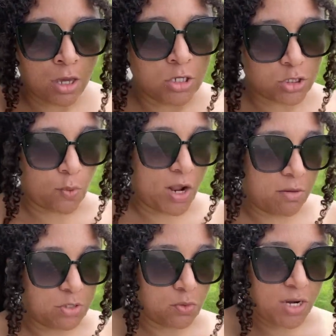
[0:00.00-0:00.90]
So while
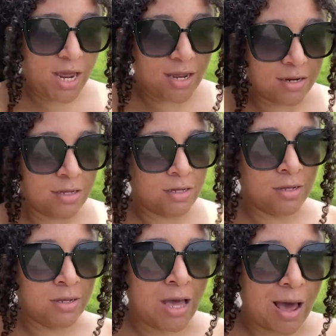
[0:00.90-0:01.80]
I'm doing that,
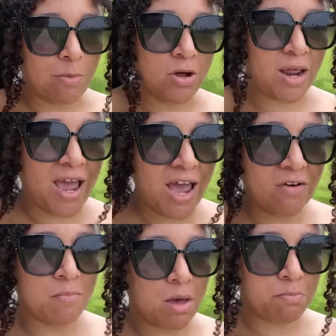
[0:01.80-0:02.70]
I'm gonna
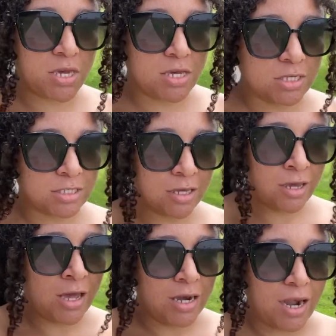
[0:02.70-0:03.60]
have my peaks
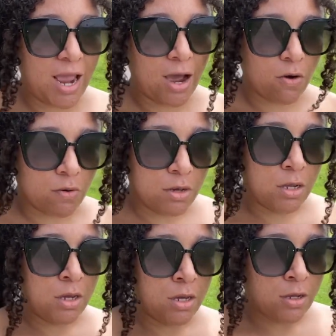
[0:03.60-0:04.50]
now
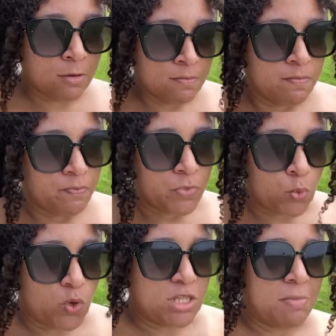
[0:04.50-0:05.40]

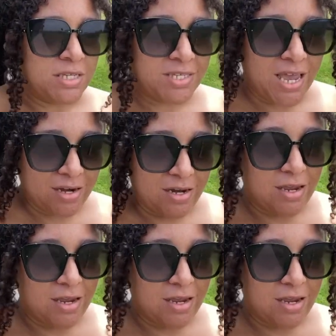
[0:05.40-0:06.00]
with my sanity.